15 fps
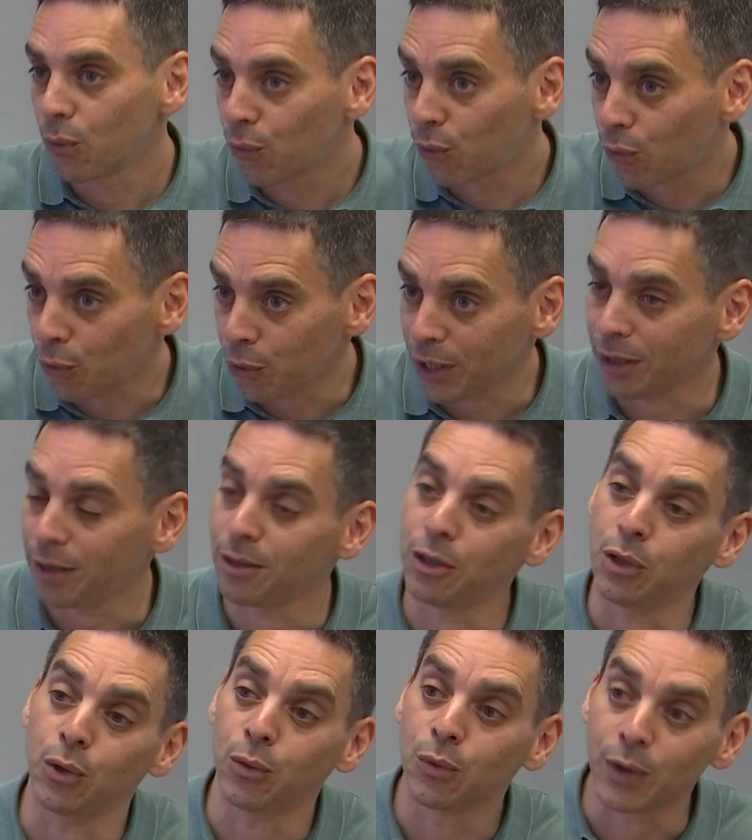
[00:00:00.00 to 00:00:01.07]
three
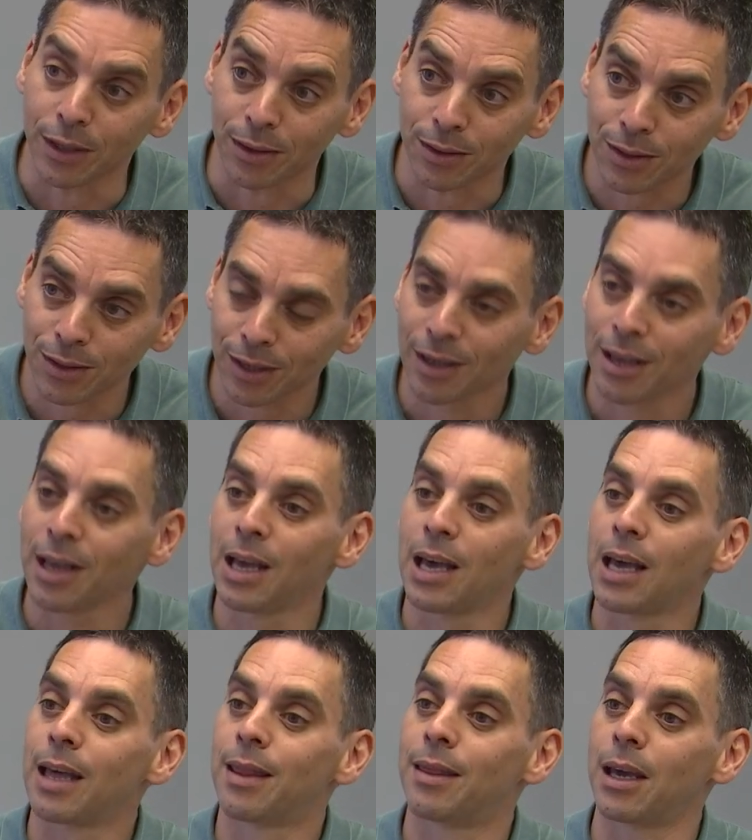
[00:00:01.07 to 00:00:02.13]
new things.
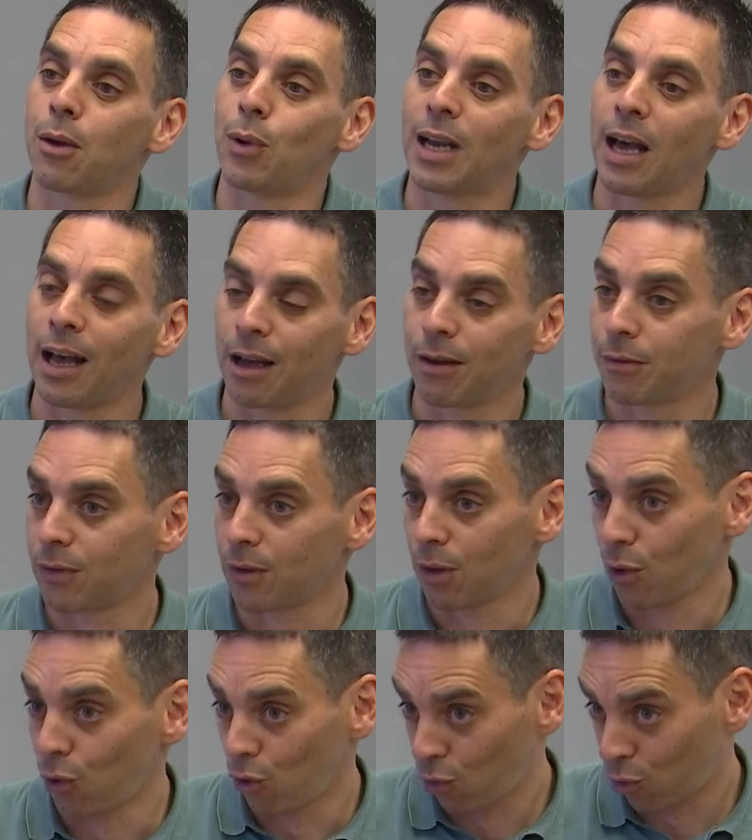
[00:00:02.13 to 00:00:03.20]
They will have
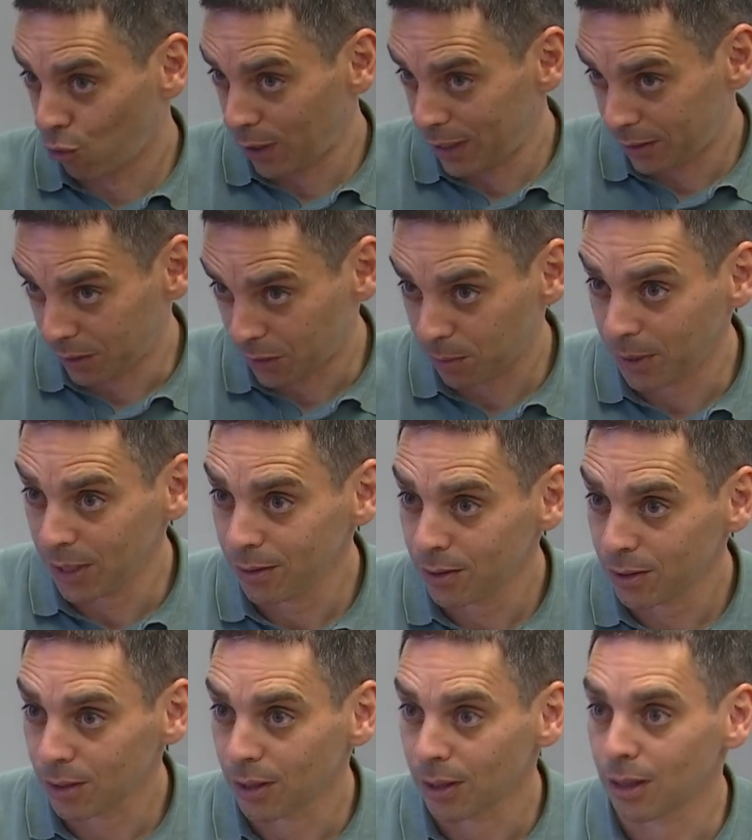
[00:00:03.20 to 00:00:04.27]
greater
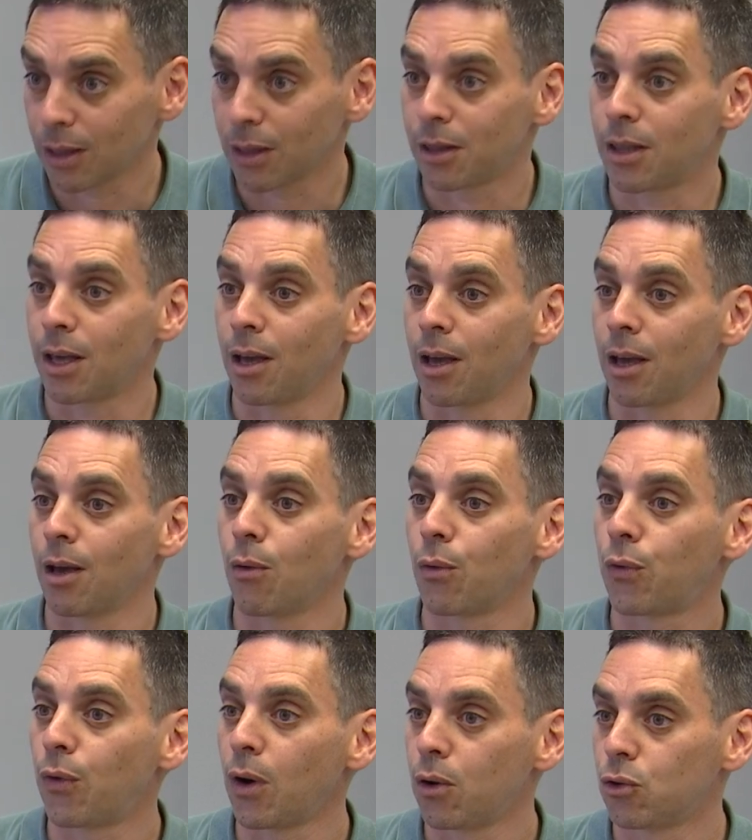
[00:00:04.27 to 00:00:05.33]
speeds, their
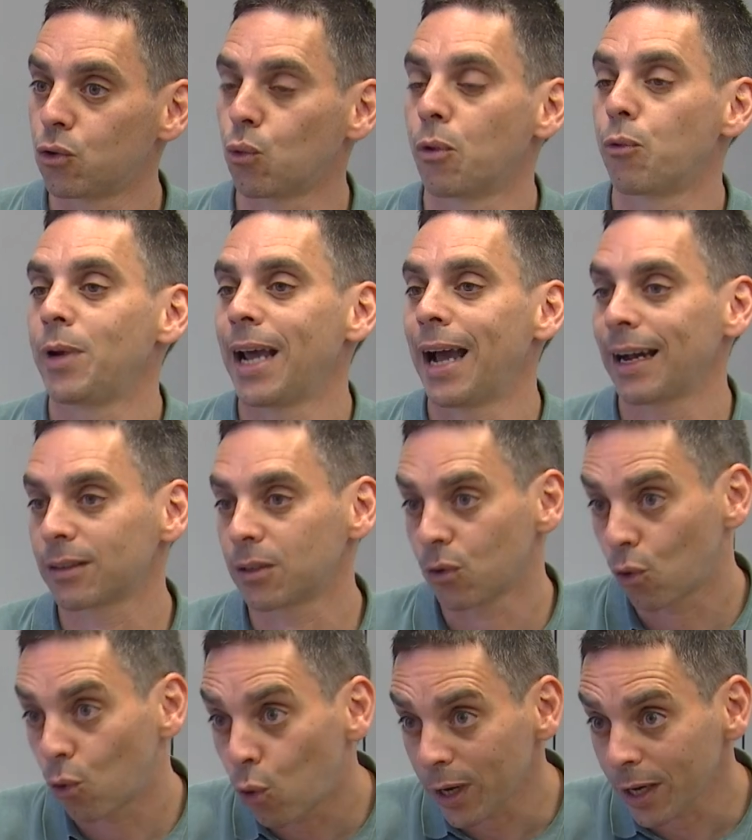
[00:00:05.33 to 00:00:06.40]
phones will react
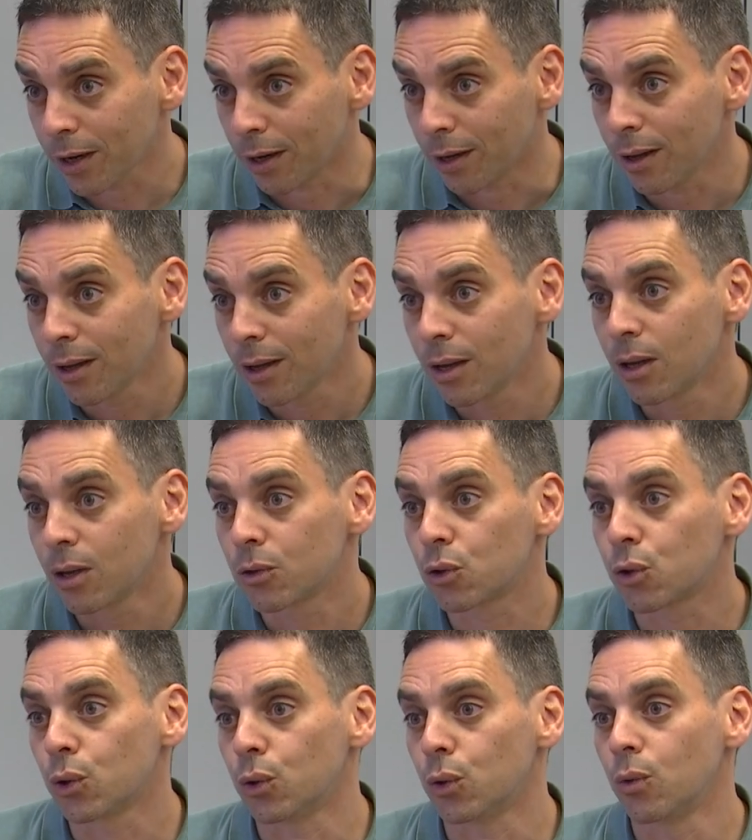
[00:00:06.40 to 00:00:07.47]
quicker
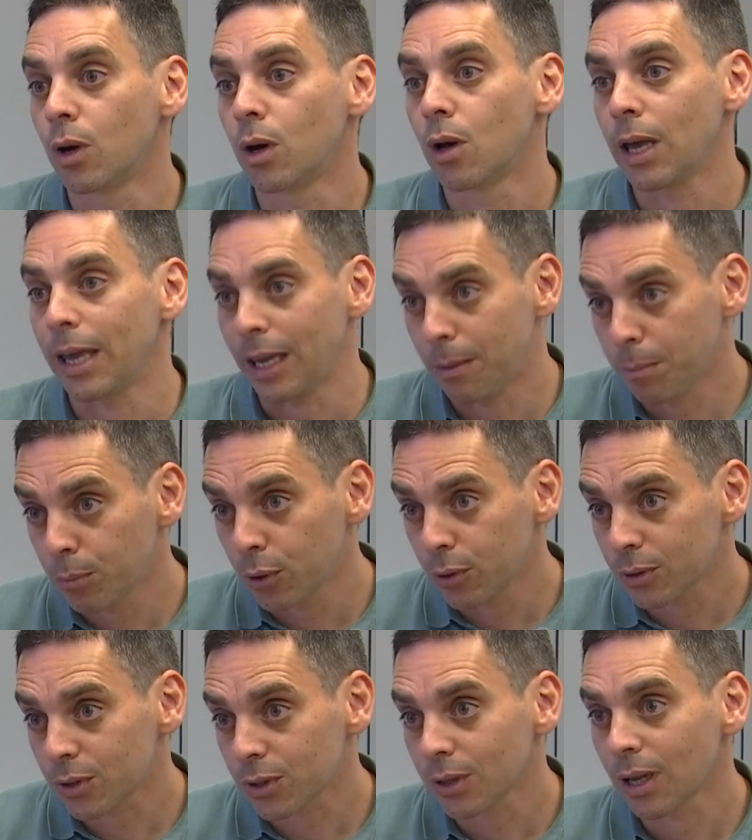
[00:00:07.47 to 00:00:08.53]
to
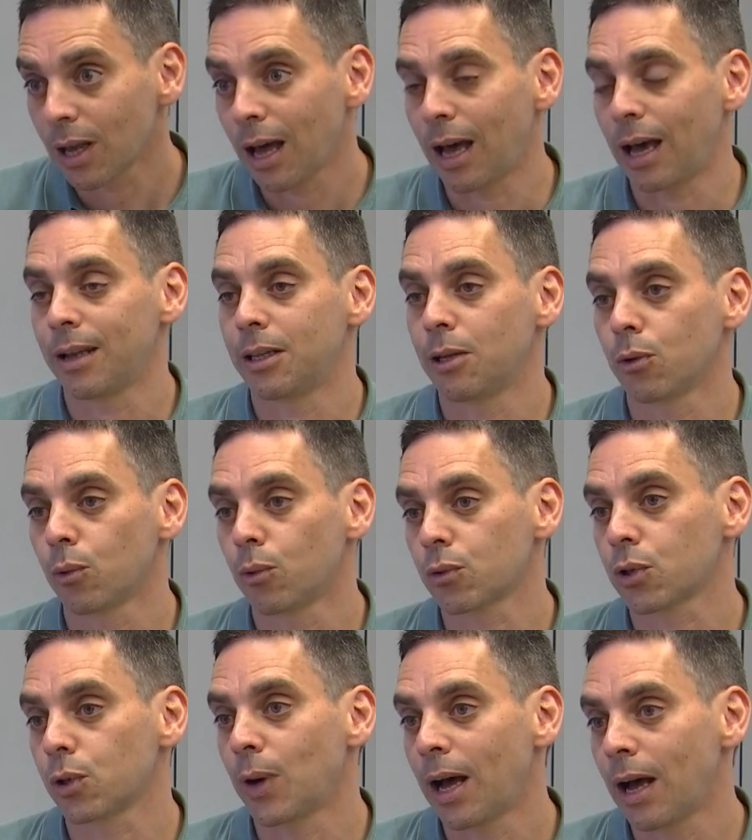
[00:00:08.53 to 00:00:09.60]
inputs, and they'll
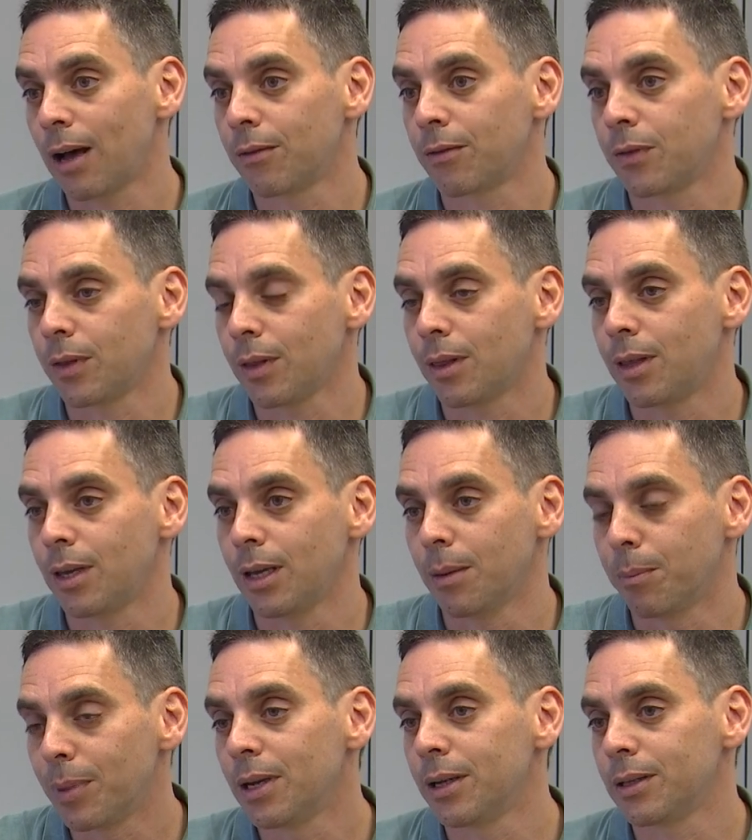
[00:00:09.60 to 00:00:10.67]
also have the
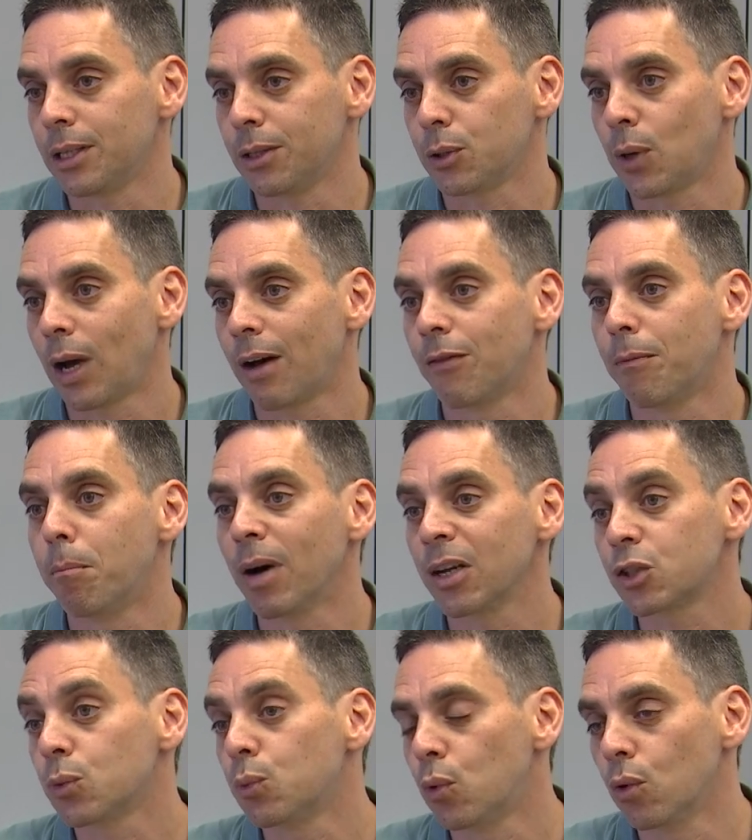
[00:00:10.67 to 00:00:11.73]
ability to have
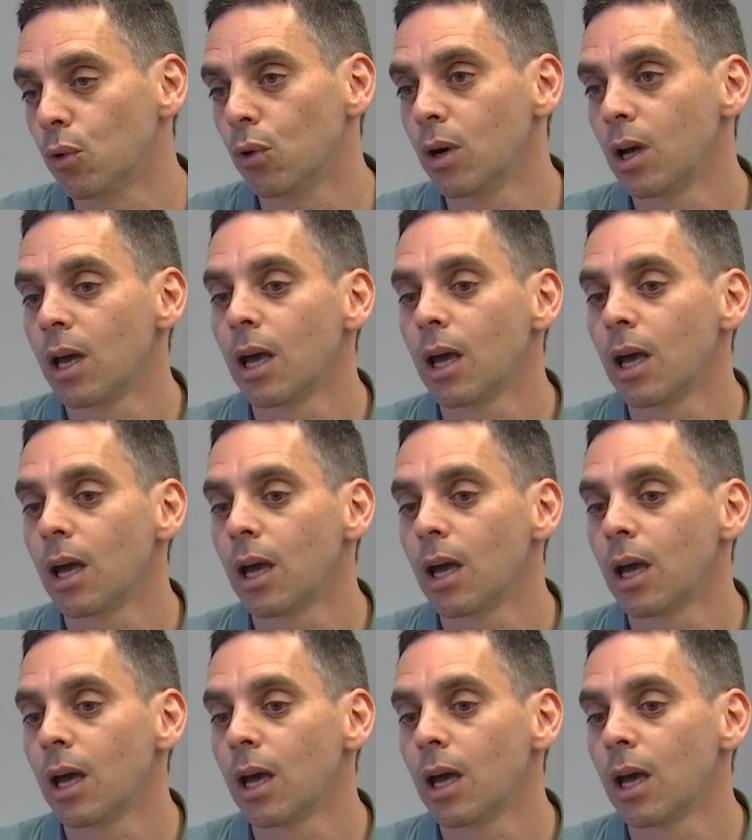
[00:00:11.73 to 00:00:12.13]
much more